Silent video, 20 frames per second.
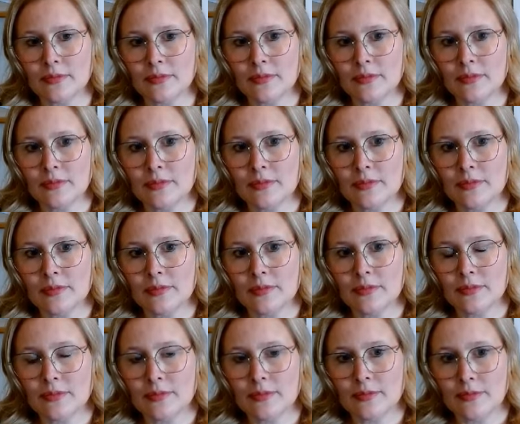
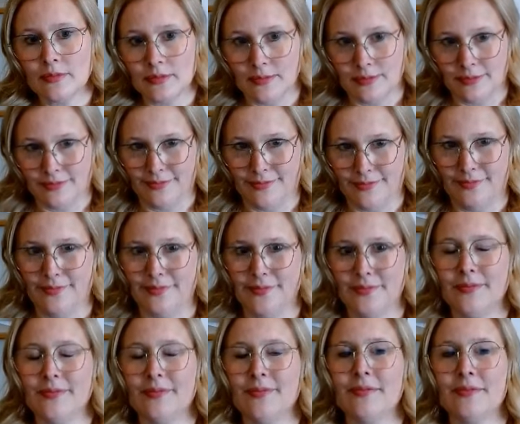
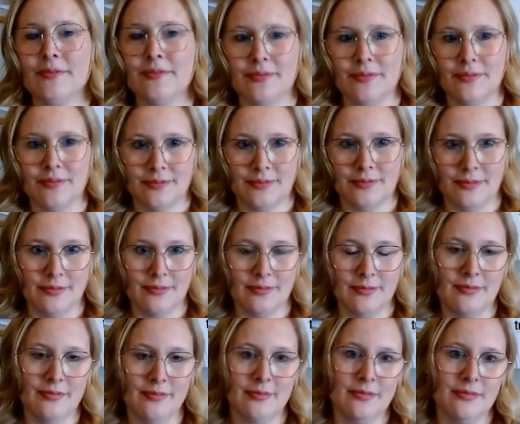
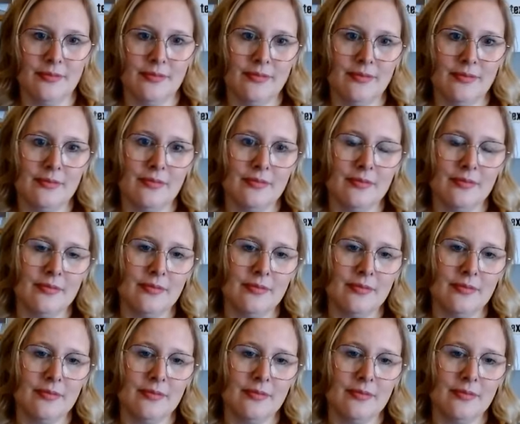This person isn't speaking.